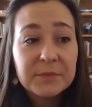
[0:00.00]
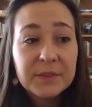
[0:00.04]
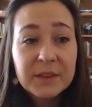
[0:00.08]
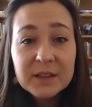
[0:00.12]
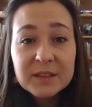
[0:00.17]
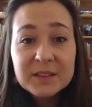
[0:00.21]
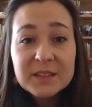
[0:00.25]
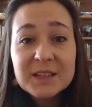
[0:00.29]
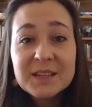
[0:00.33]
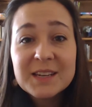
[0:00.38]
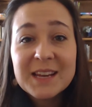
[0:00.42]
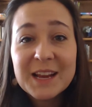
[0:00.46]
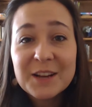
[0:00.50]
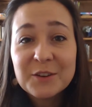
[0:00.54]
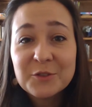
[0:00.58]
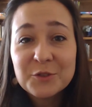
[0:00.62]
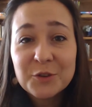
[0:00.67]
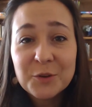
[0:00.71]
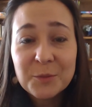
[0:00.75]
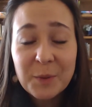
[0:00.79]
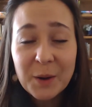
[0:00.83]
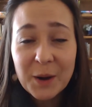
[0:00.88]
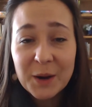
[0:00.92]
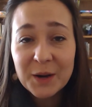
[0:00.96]
It's a
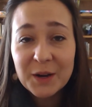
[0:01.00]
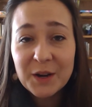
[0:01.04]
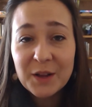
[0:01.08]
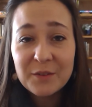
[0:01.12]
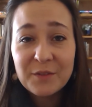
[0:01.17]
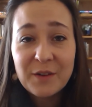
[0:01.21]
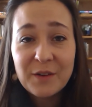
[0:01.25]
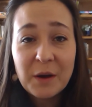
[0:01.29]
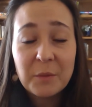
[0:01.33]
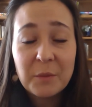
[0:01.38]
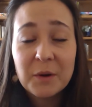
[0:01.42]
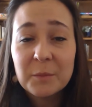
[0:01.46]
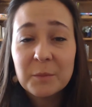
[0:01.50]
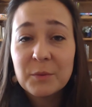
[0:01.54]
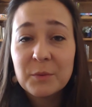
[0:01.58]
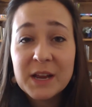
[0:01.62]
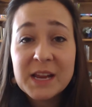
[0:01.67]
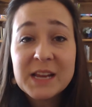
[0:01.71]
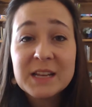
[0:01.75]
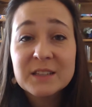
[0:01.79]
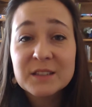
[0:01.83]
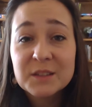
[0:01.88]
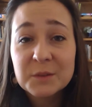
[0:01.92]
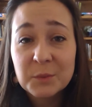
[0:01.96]
natural part of how our
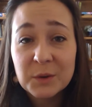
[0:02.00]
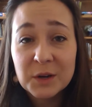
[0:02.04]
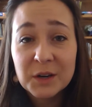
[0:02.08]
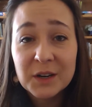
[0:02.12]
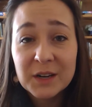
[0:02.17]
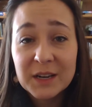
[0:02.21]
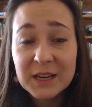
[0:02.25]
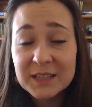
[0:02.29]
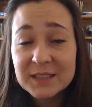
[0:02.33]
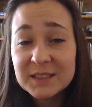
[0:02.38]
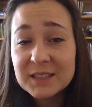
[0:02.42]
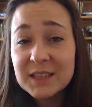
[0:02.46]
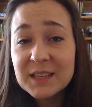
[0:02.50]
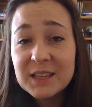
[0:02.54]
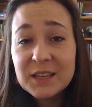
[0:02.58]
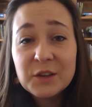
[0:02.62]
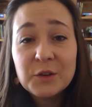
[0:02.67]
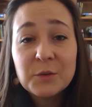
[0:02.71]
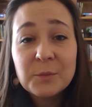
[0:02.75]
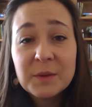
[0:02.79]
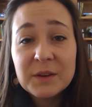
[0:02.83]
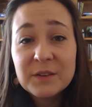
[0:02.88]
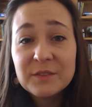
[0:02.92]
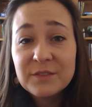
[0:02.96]
brains work. It's a
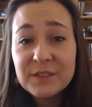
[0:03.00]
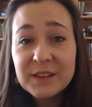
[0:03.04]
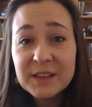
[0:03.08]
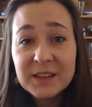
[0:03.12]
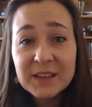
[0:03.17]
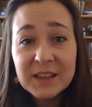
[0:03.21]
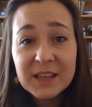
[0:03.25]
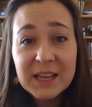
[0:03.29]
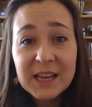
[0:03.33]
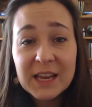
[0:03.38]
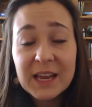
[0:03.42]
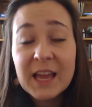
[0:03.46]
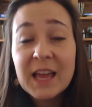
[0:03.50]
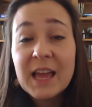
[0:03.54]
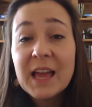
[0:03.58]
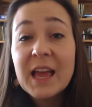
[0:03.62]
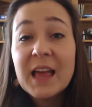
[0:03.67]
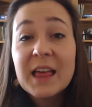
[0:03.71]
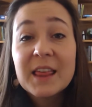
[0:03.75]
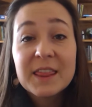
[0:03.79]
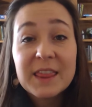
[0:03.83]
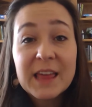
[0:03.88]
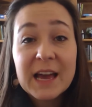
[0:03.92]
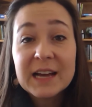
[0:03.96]
human feeling.
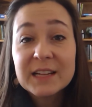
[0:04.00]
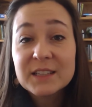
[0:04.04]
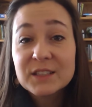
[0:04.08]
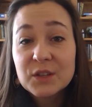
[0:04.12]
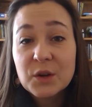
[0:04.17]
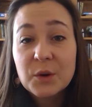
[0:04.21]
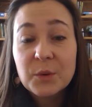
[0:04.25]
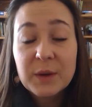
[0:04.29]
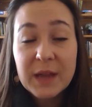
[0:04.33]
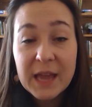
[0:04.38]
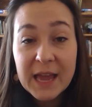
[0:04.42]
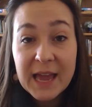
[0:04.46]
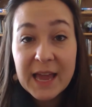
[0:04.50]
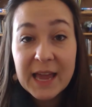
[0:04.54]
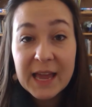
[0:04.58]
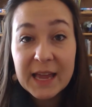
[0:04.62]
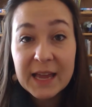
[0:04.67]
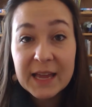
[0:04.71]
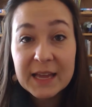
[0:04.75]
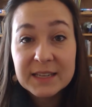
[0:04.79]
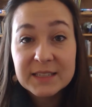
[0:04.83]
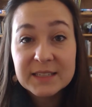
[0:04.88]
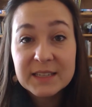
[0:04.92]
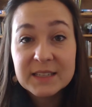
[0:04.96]
That's
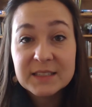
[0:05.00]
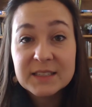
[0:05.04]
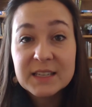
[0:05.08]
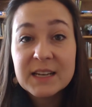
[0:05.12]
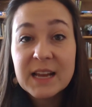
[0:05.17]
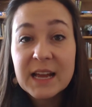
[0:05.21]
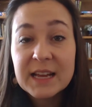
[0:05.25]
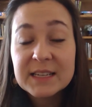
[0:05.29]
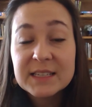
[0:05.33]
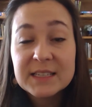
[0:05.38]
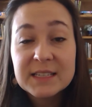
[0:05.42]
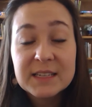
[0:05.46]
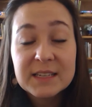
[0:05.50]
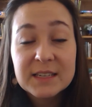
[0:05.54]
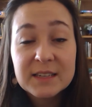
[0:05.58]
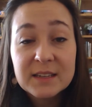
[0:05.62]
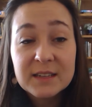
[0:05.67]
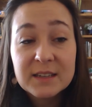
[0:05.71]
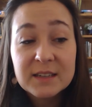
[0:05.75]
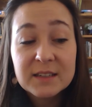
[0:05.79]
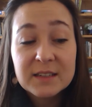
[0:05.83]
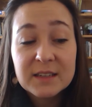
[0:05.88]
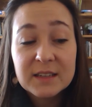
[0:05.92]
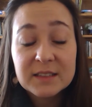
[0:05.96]
okay. It
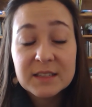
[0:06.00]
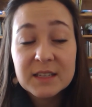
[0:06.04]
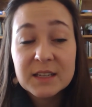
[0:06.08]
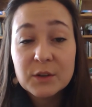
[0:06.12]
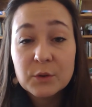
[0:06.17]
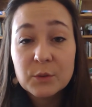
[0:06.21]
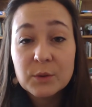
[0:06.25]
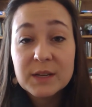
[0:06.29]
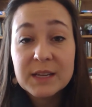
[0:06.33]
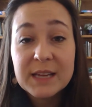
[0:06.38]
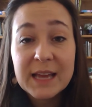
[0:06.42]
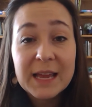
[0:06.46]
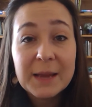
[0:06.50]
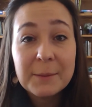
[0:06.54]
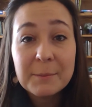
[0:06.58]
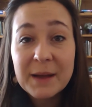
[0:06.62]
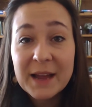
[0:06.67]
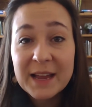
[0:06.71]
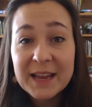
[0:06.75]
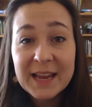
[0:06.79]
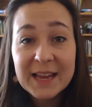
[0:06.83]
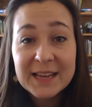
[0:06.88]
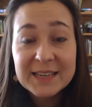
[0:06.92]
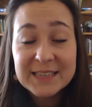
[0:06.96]
doesn't create
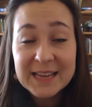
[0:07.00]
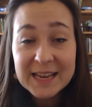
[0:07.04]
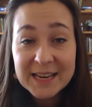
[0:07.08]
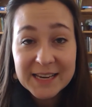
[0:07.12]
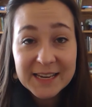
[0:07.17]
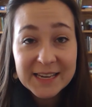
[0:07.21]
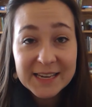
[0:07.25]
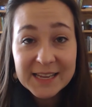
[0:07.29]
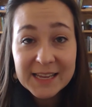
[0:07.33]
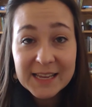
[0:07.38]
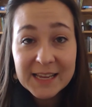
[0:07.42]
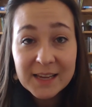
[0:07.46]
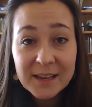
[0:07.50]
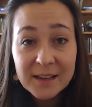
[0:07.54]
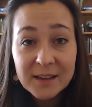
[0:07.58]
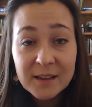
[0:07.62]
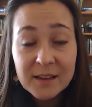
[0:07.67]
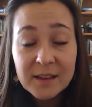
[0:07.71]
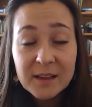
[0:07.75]
my identity.